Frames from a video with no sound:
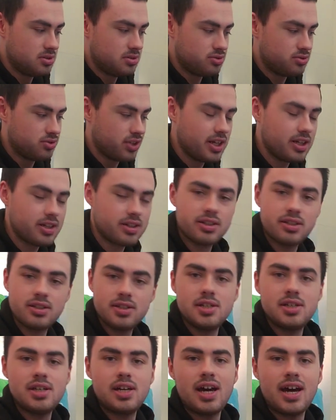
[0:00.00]
drink
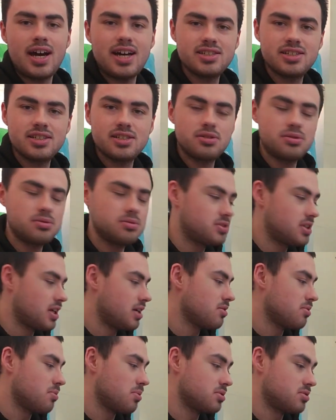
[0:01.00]
as it cools
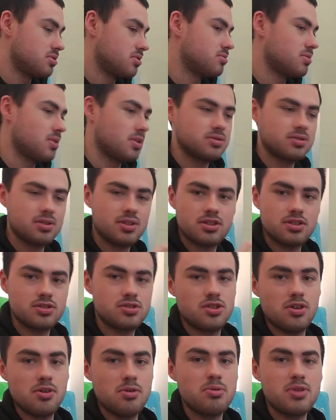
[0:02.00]
down the water as well. So it does
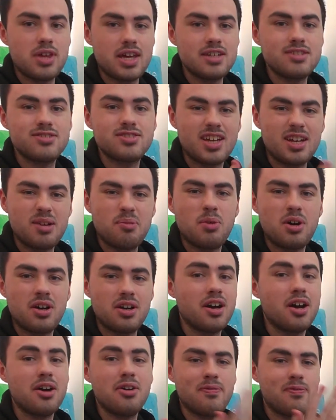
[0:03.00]
two things in one
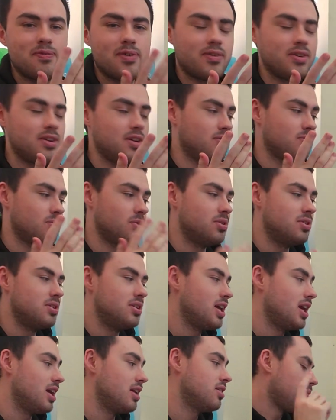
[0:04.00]
go. Very useful
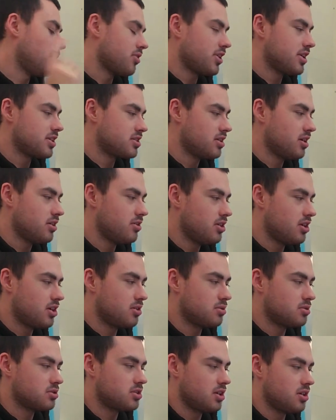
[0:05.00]
indeed. One thing to note, you can
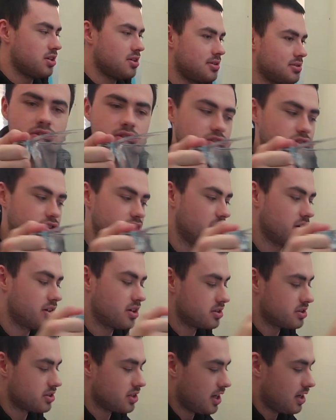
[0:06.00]
also use a jug
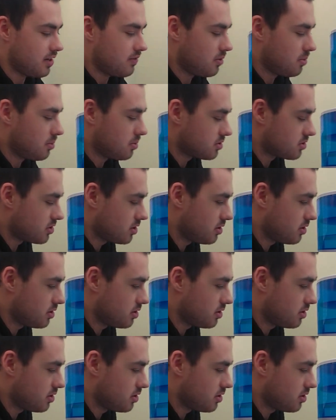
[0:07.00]
under here if you want